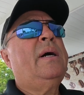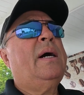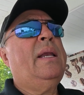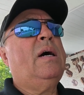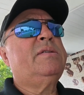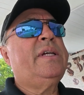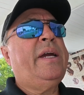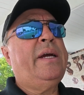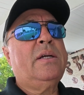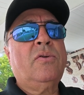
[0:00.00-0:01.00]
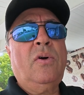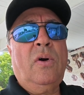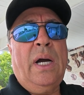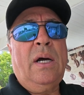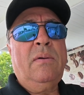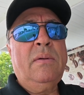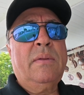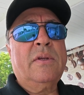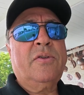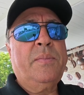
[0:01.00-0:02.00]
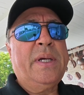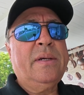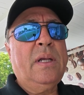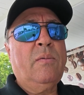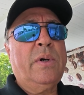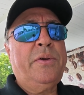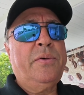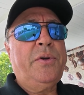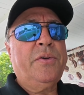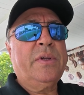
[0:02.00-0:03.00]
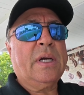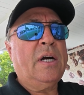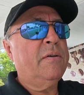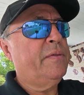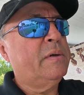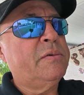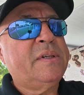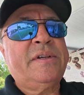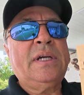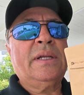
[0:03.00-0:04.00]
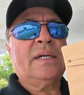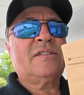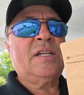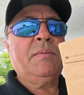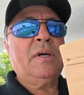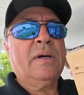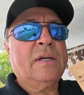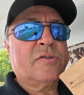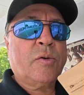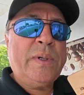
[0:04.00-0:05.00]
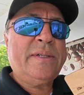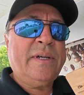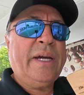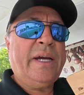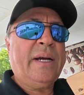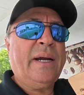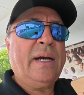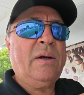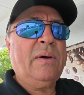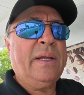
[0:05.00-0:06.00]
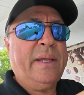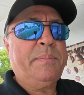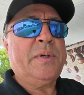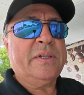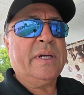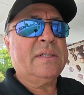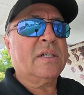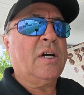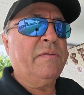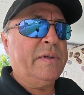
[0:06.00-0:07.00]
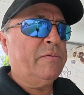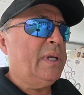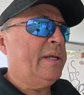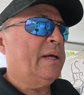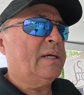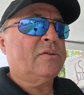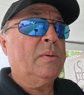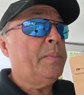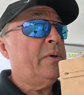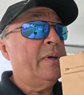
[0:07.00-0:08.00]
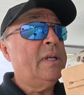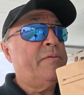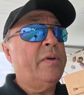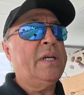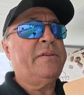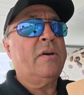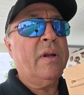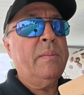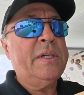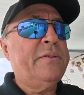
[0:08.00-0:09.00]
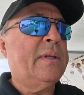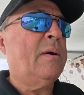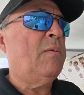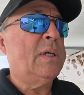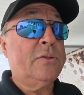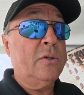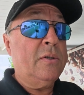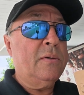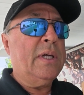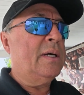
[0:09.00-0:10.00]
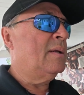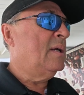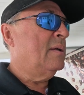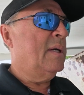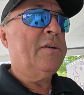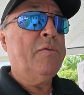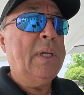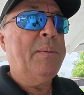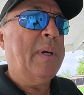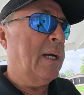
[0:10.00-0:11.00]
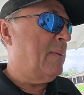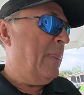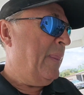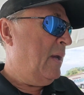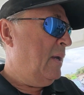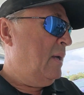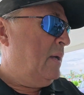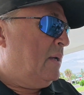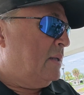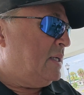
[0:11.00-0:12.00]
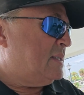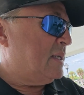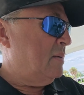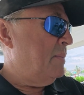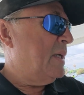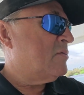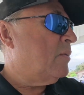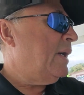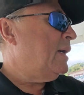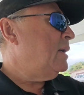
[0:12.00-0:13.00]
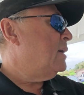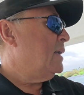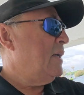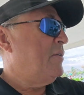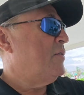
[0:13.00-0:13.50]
allows the air to go out. So basically, when you use the coffee, reseal that ziploc, squeeze the air out, and that protects the coffee really nice. Don't put it in the fridge. I already mentioned that one. Don't do that. That's really bad. The second best way is